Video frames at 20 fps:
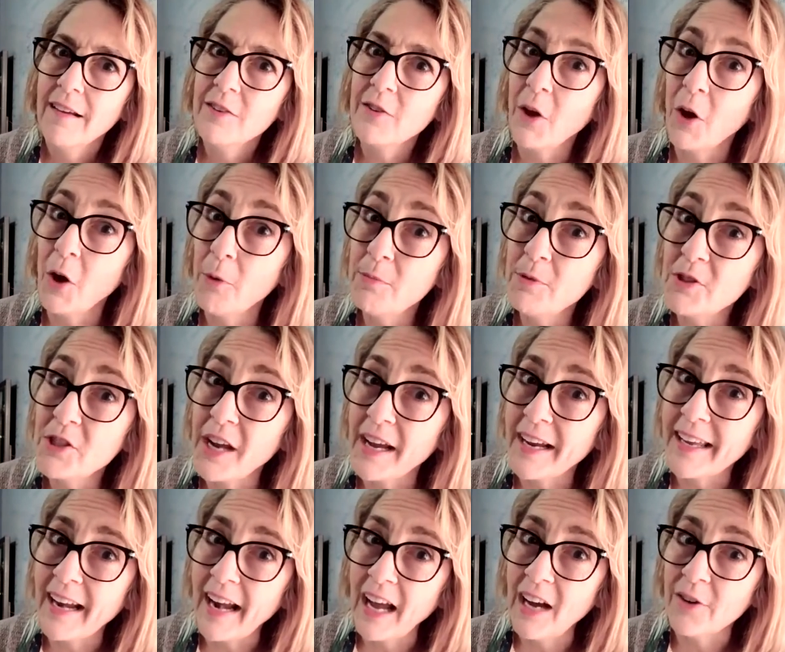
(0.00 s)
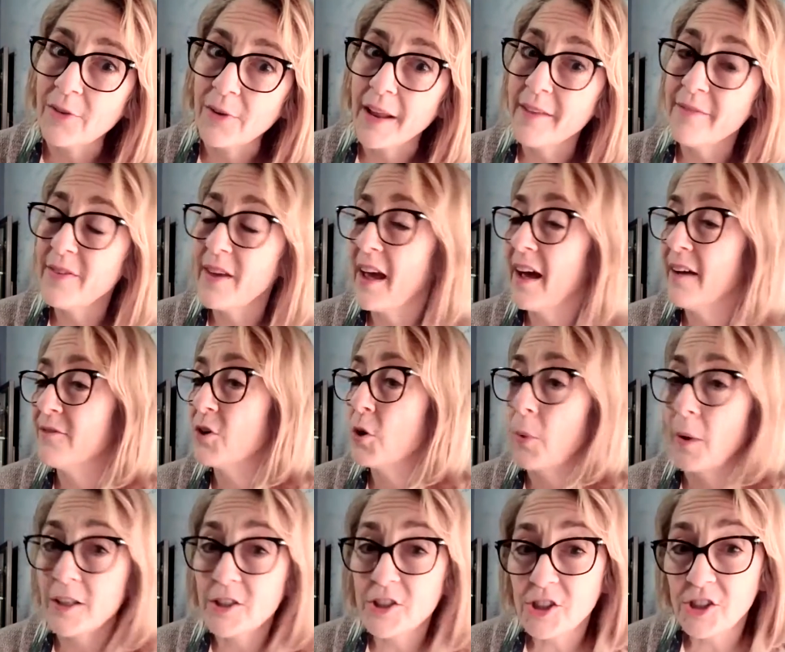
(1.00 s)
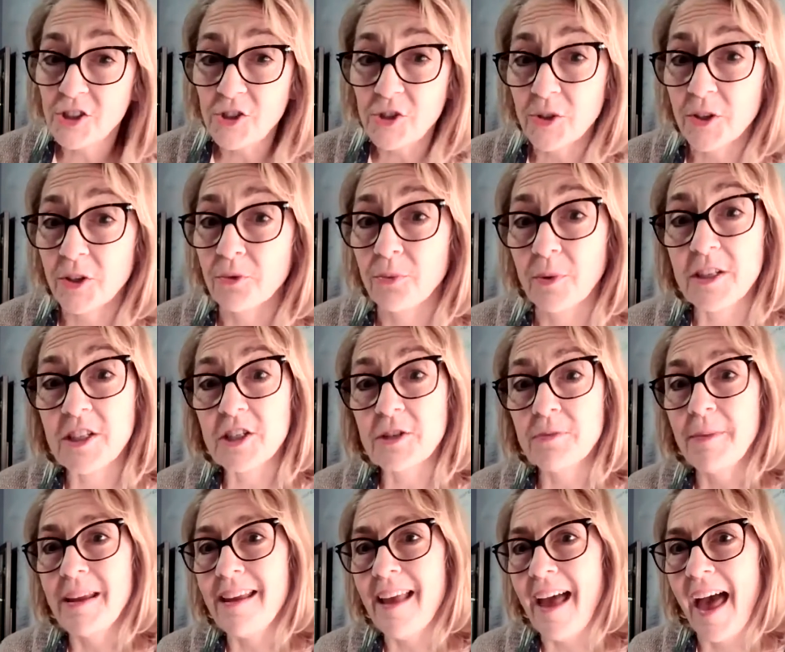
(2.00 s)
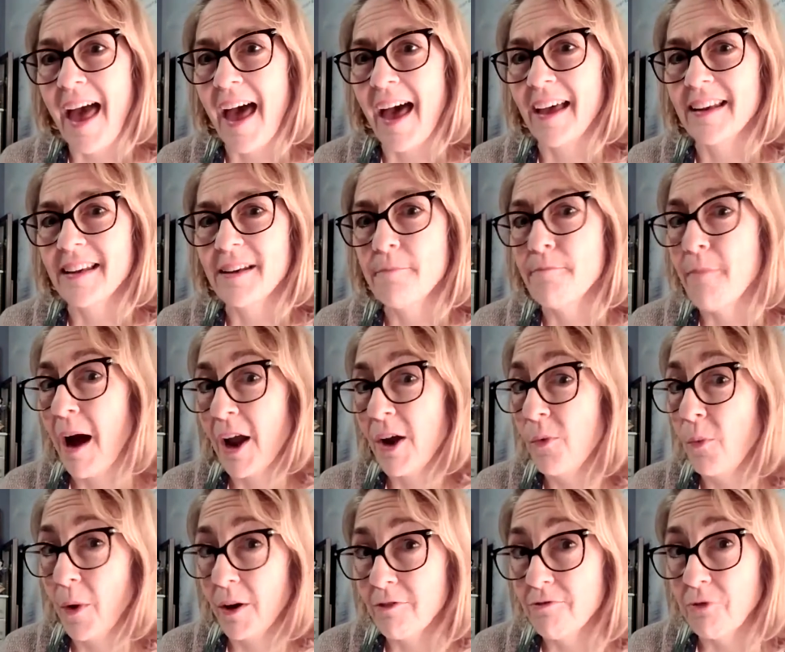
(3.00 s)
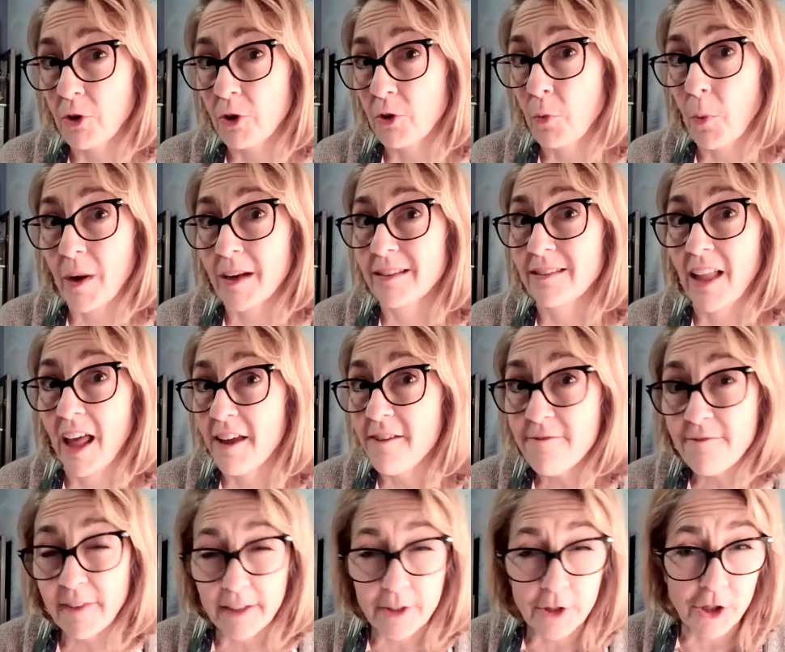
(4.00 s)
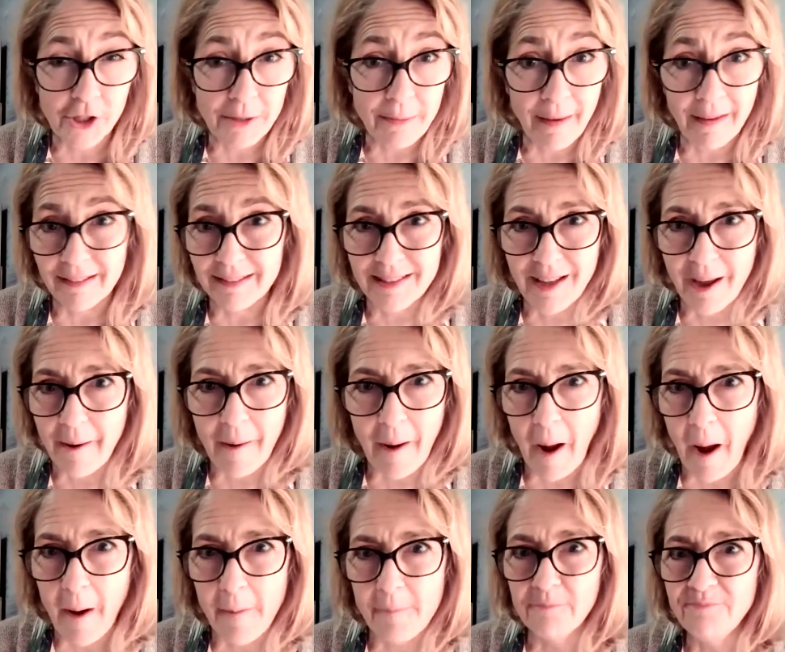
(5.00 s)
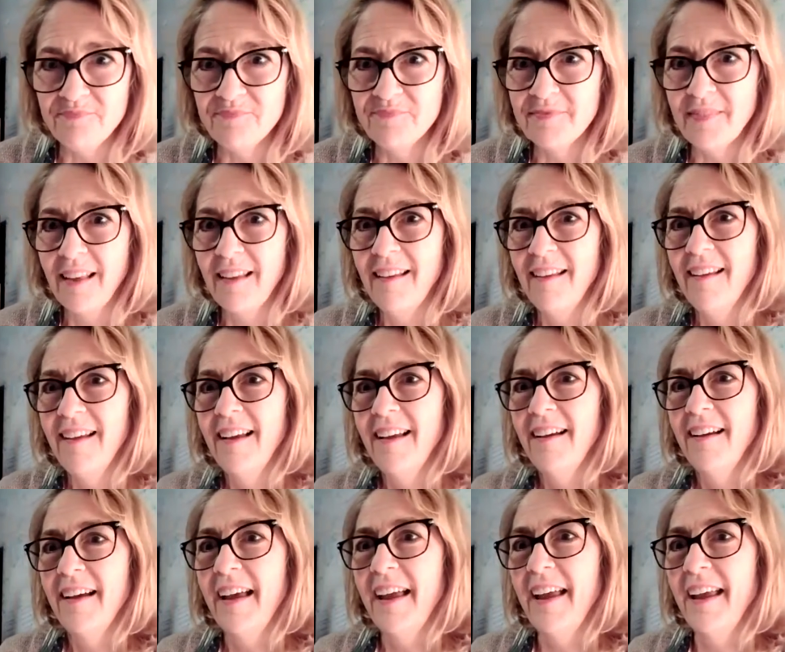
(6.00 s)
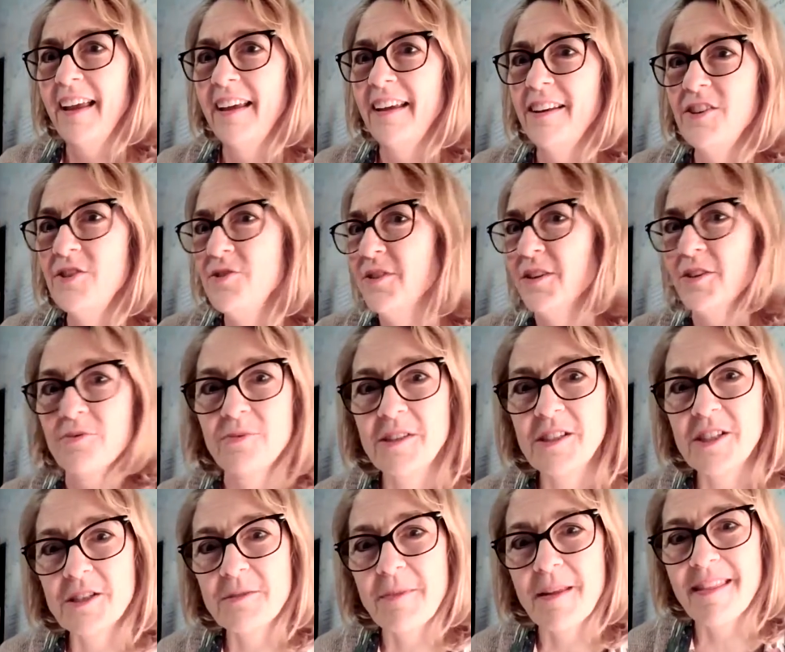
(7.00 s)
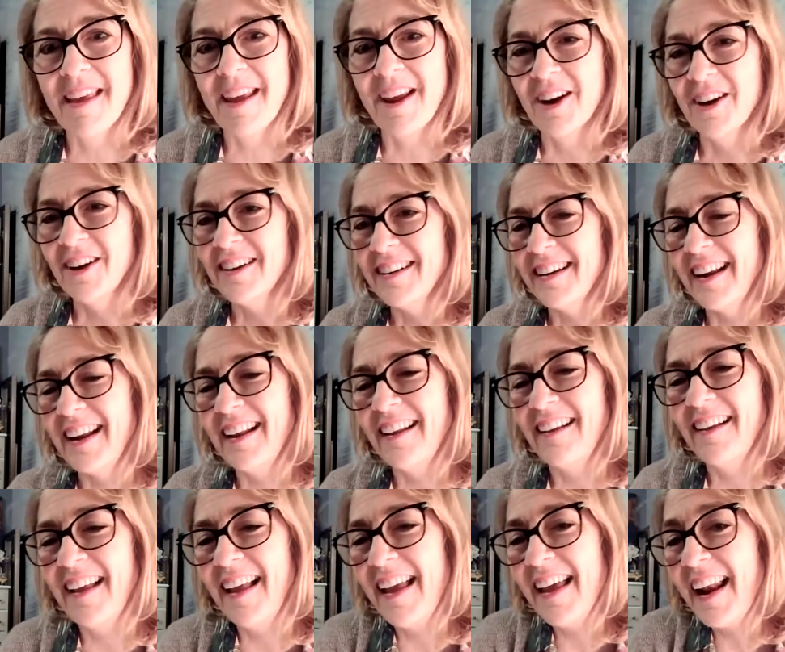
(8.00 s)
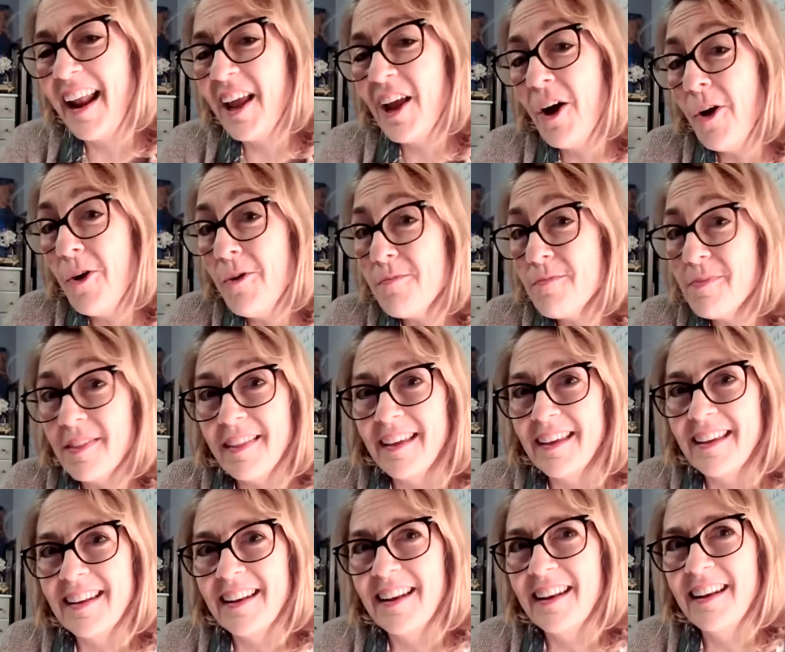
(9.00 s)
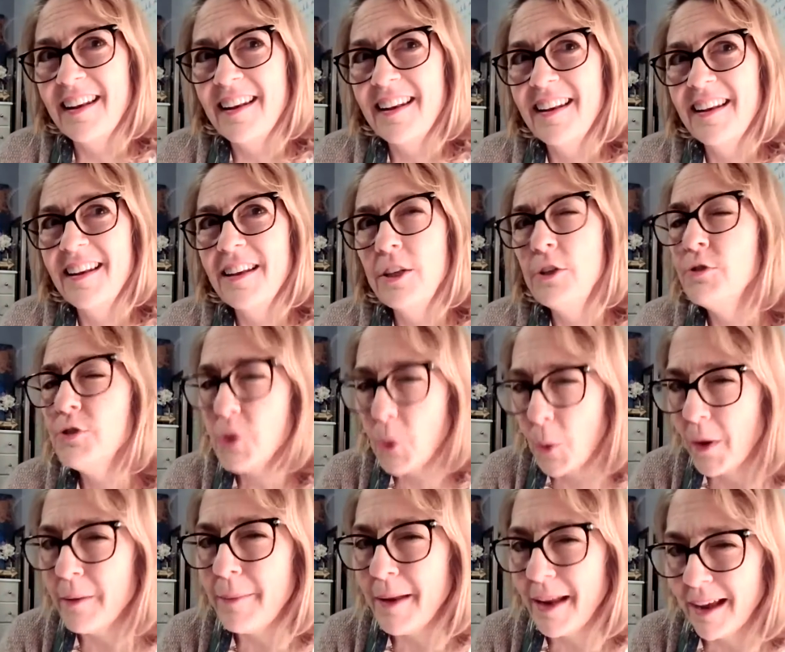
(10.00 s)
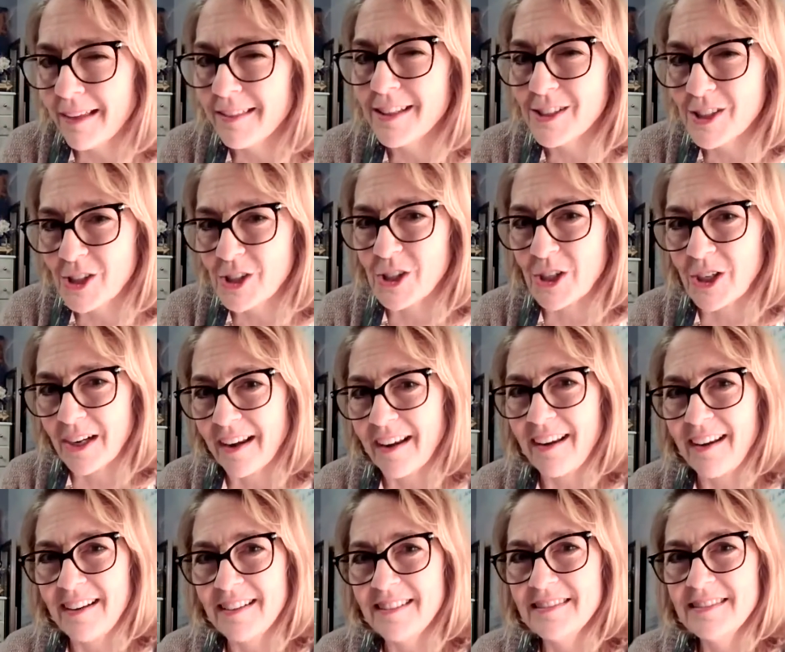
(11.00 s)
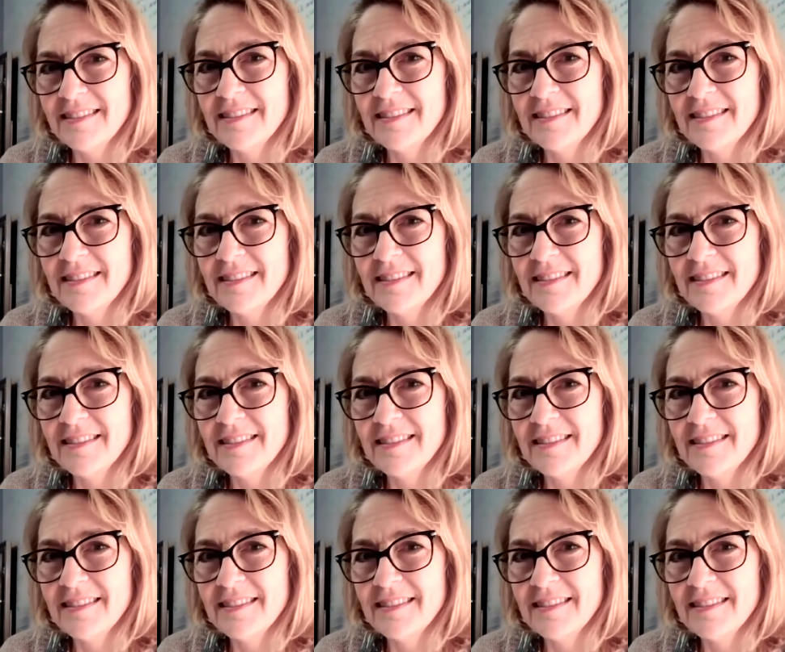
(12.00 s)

So I hope you check it out. If you have questions, you can reach me at my141life@gmail.com, and you can reach me there. And I hope that you join me on this journey